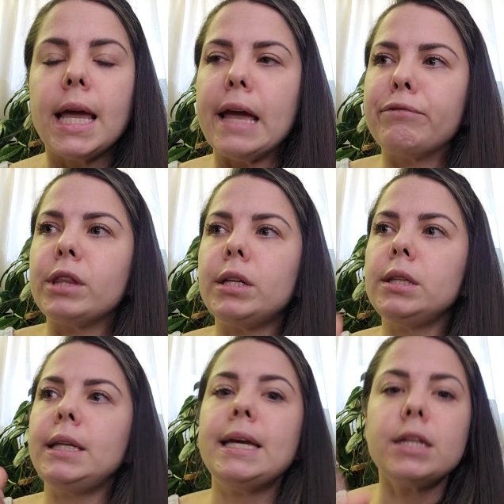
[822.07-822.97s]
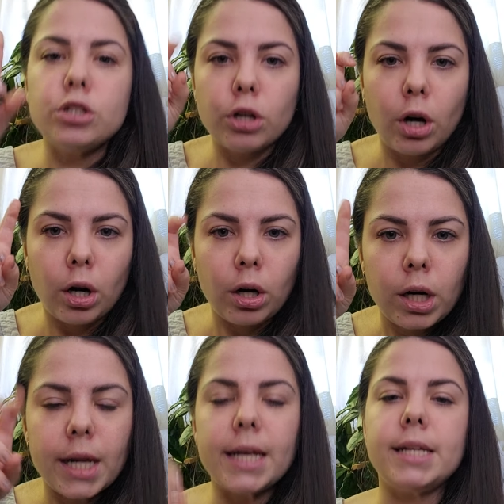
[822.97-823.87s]
if the
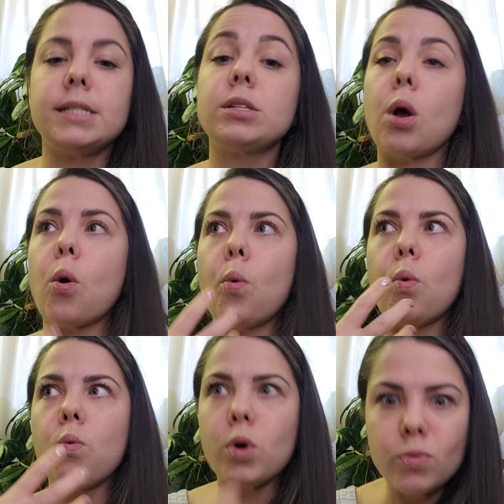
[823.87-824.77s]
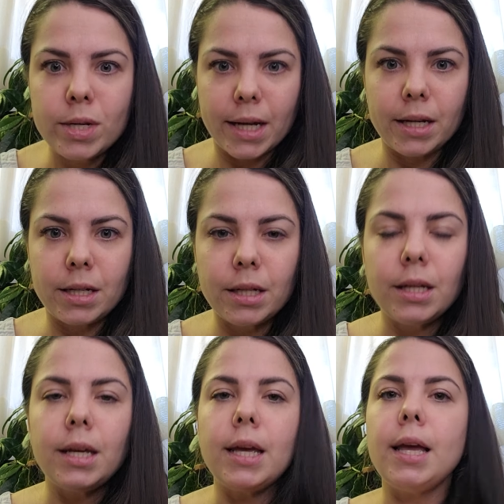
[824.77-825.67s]
leader is wounded,
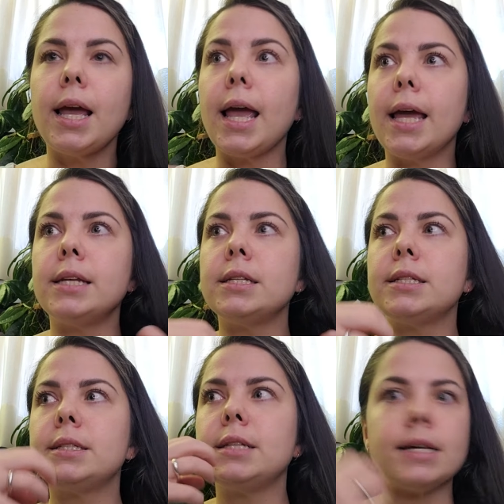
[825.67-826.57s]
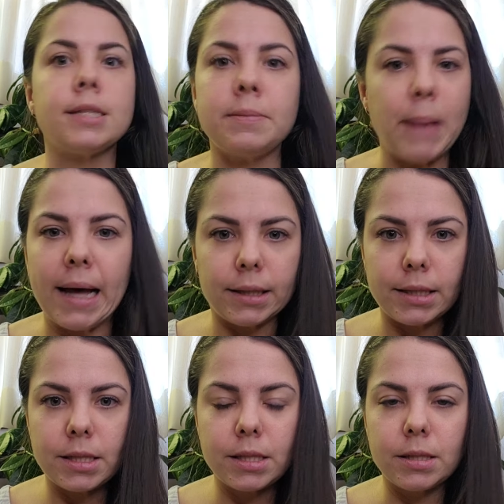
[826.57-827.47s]
it doesn't
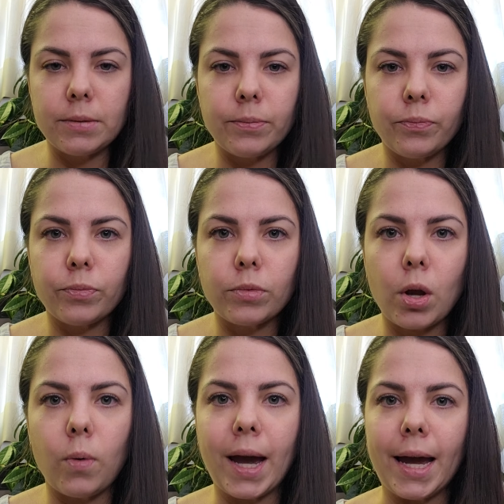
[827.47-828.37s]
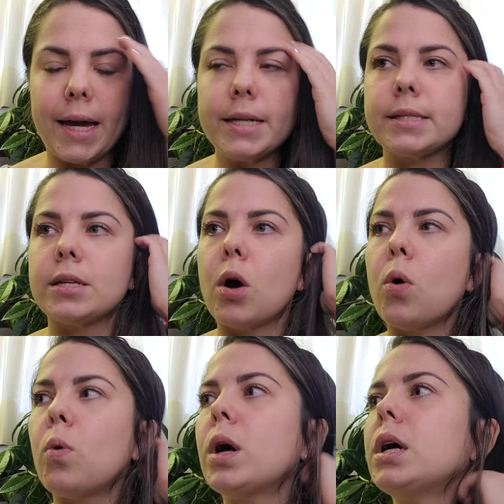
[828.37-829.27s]
balance. Okay?
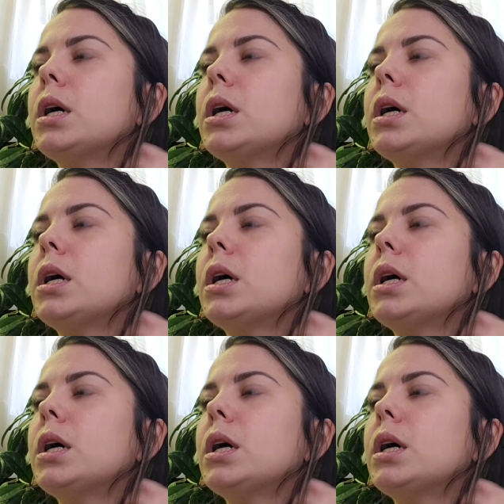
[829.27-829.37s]
So